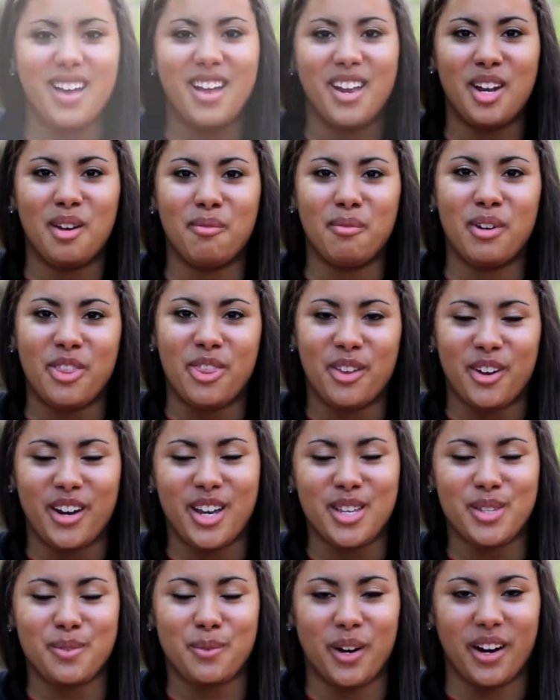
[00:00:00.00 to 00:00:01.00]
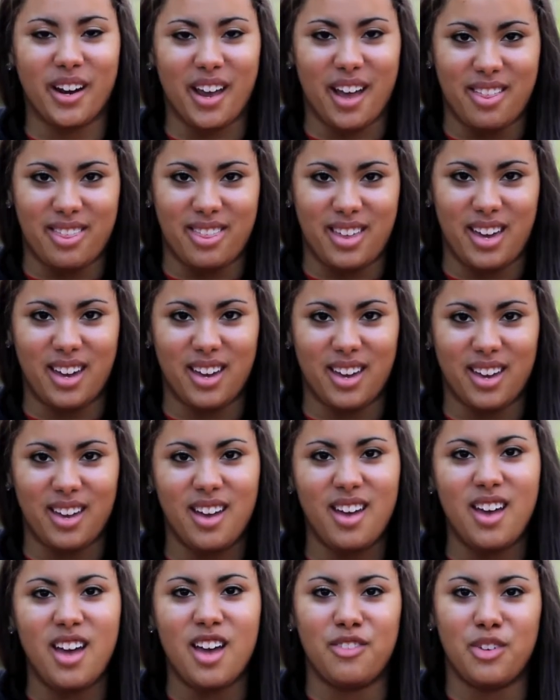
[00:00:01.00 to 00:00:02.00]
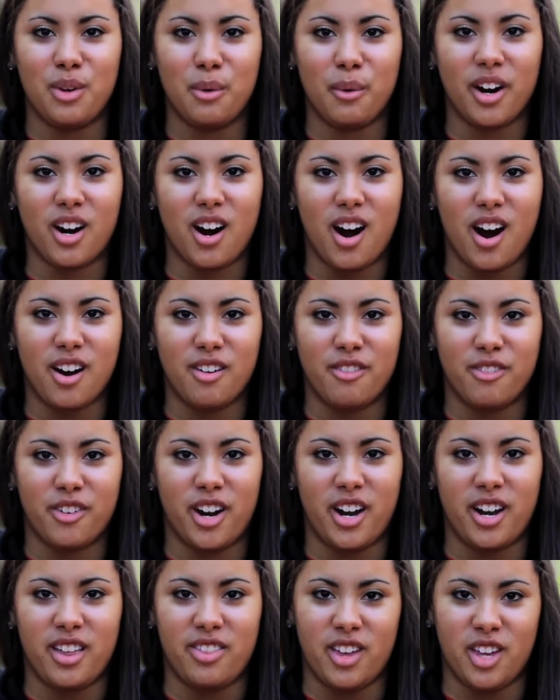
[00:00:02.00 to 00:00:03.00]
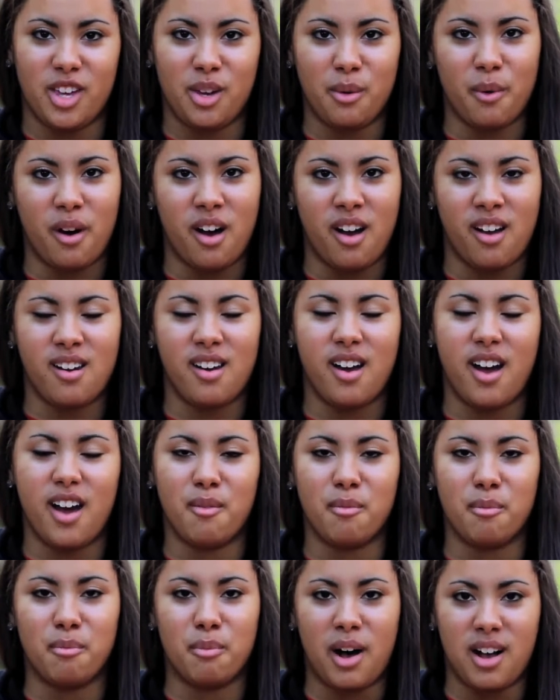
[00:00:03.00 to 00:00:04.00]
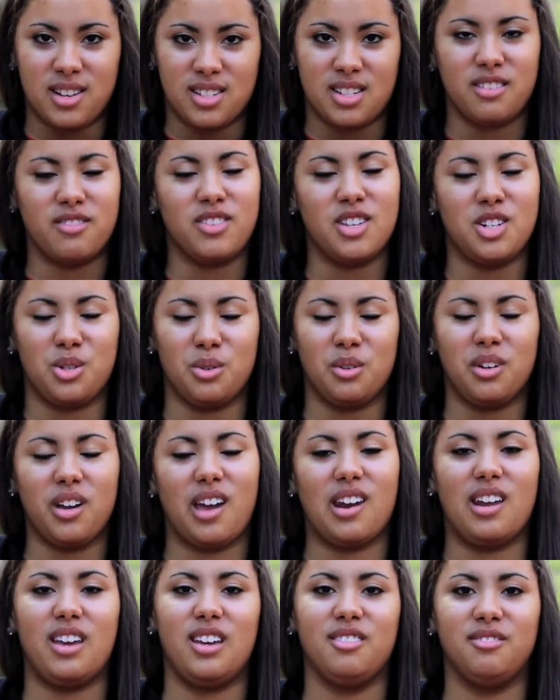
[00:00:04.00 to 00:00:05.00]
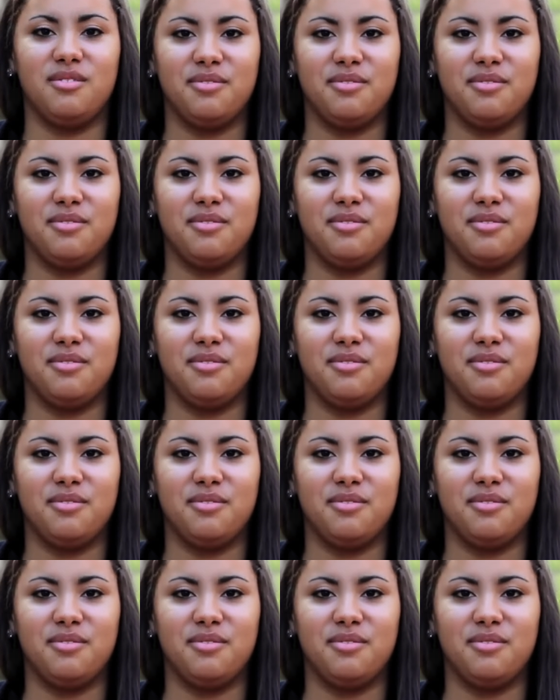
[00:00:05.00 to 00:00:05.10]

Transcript: Number three is work ethic. If you work hard for anything you want, I'm positive that you'll get it.